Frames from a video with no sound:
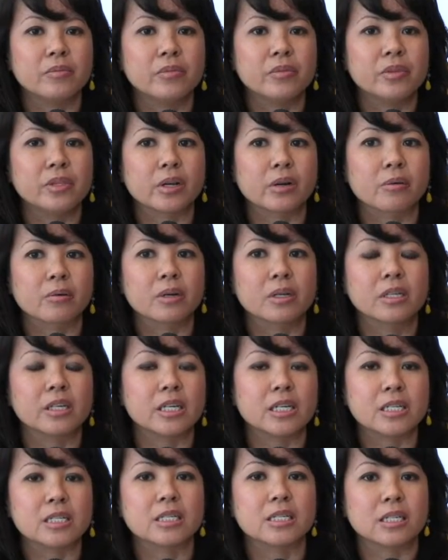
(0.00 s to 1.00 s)
there
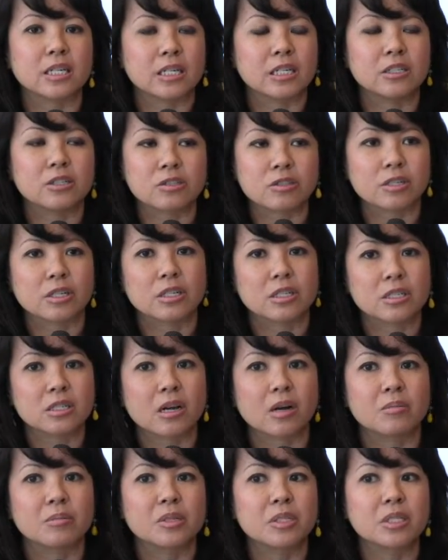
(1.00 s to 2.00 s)
really is an interest,
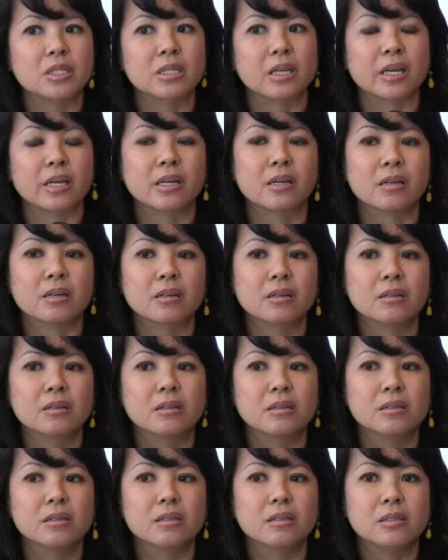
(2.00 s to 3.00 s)
almost like
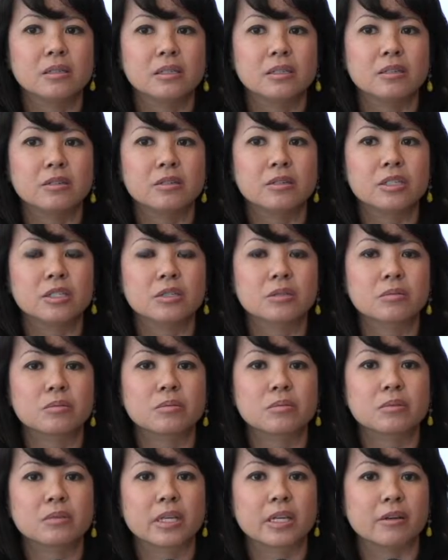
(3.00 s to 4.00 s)
there is
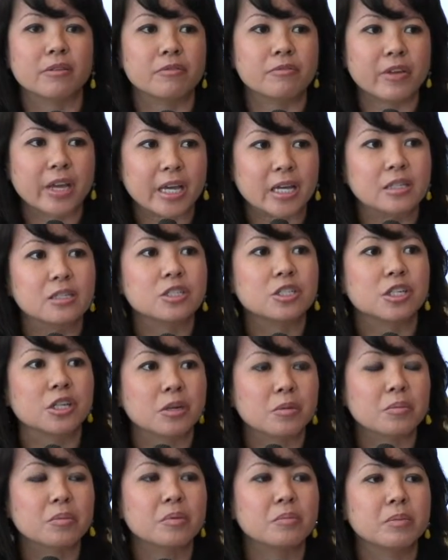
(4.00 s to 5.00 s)
like a
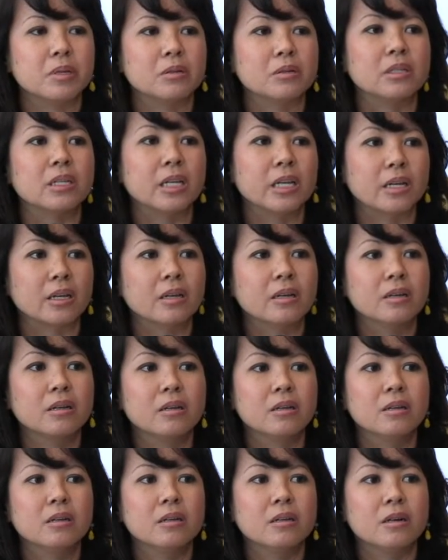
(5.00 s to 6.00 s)
fanship building
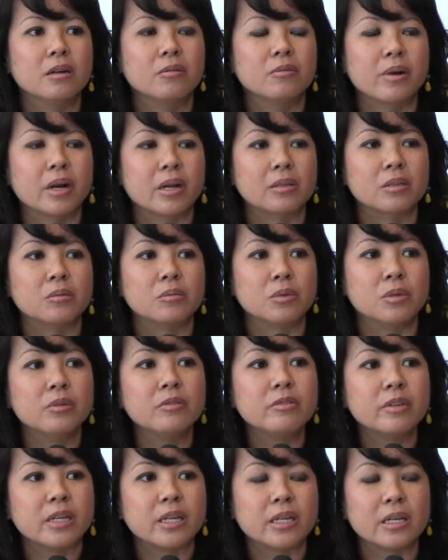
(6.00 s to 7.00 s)
around the
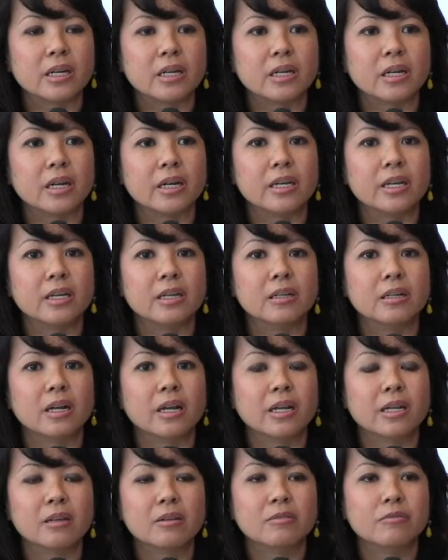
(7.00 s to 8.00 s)
movie. And I
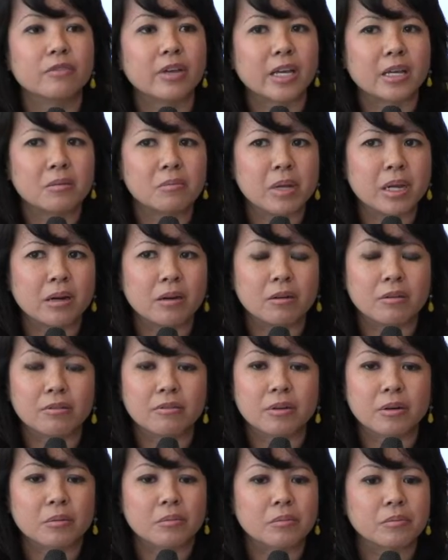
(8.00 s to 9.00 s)
get fan mail
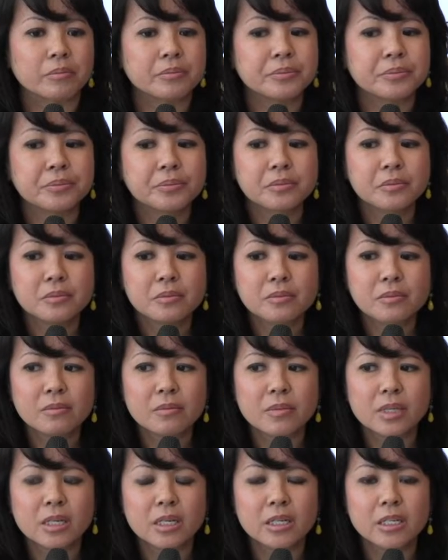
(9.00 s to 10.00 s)
from,
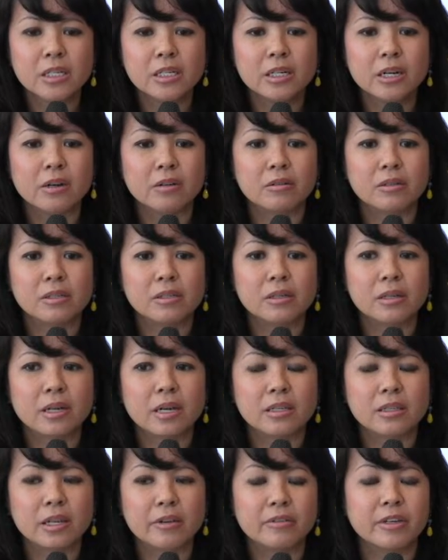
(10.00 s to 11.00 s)

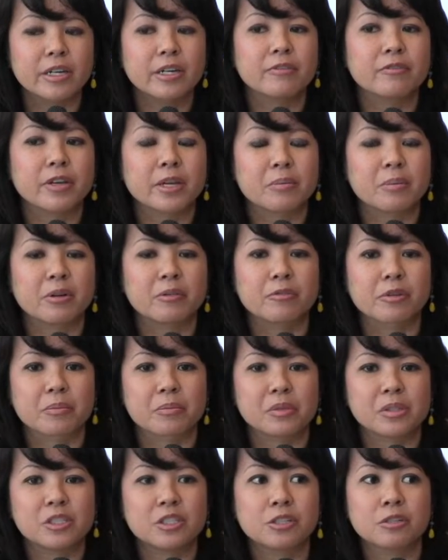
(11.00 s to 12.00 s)
I love getting fan mail
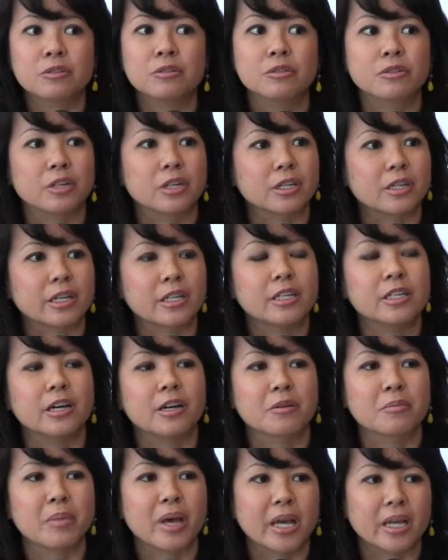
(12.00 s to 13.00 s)
from children, like
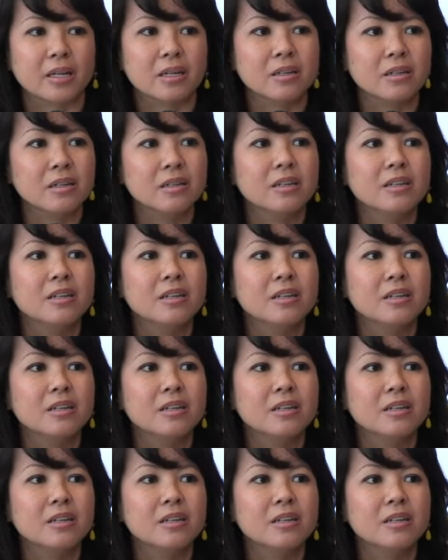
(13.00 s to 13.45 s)
young men,